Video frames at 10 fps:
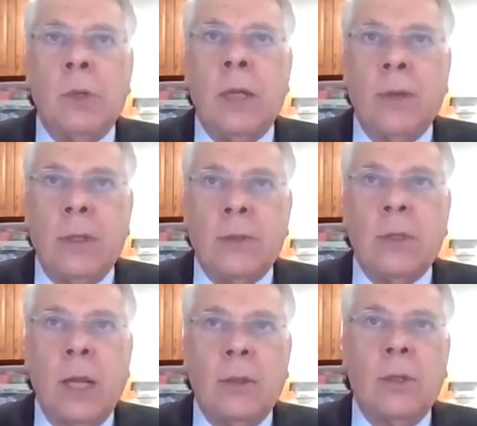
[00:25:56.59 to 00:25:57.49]
taking
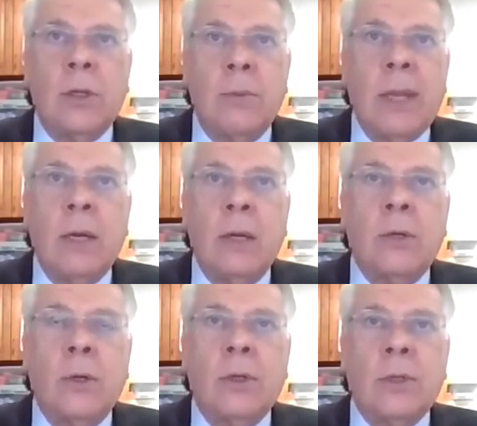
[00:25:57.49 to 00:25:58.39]
this command here,
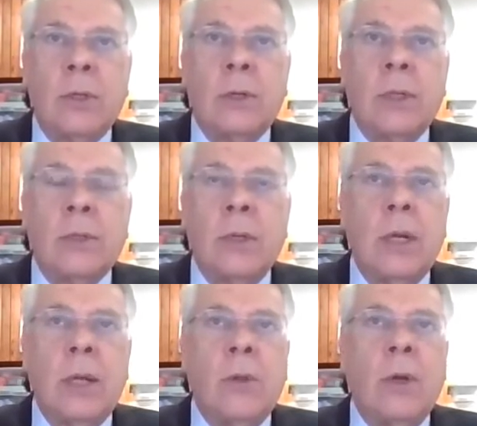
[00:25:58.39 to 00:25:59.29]
took it seriously
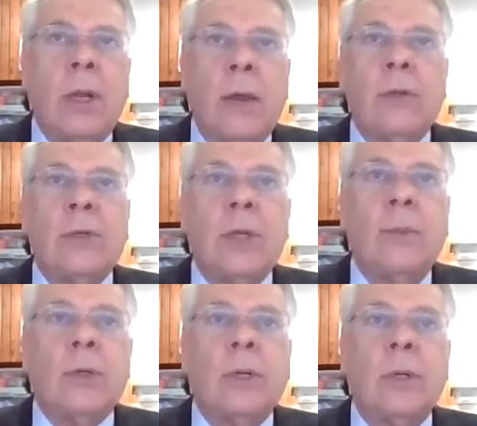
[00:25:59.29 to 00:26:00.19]
on every
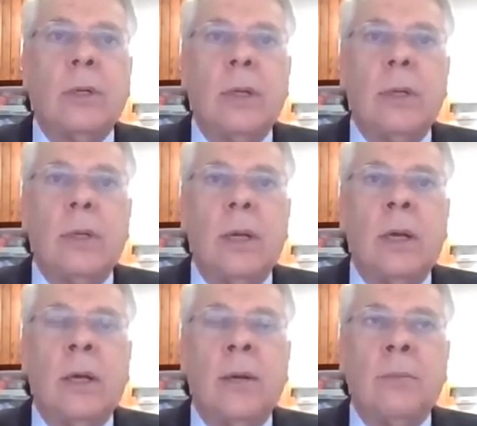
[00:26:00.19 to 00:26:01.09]
subject.
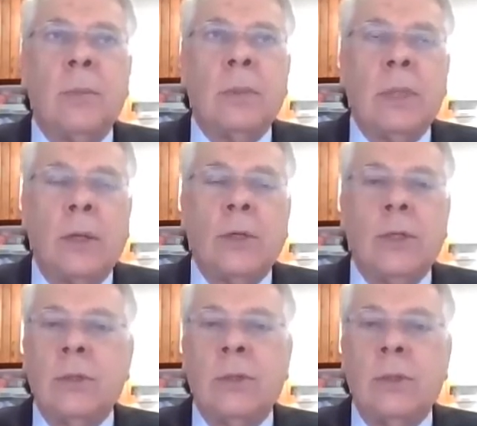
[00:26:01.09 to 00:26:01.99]
Not
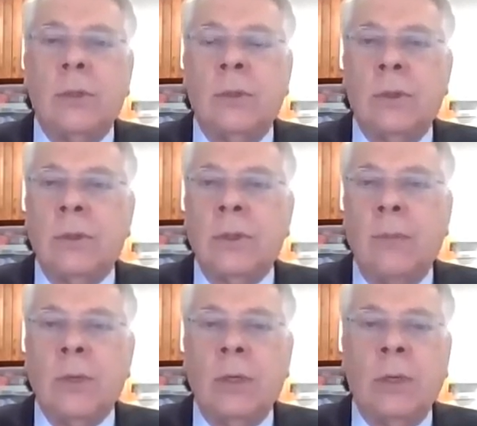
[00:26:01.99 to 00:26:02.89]
just the
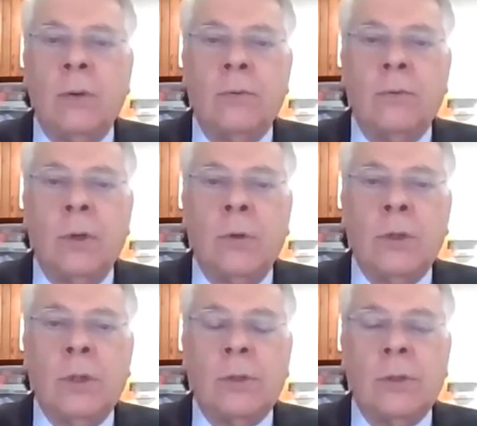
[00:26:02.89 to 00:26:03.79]
subject of, you know,
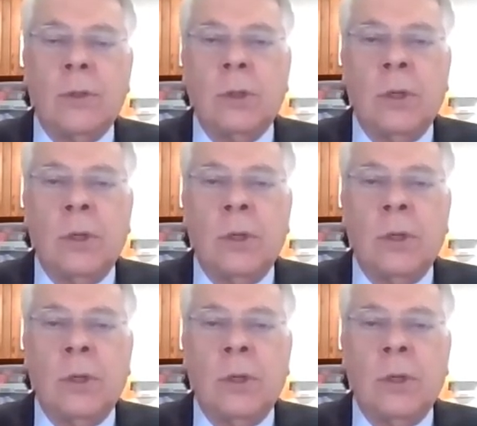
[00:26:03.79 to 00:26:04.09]
Jesus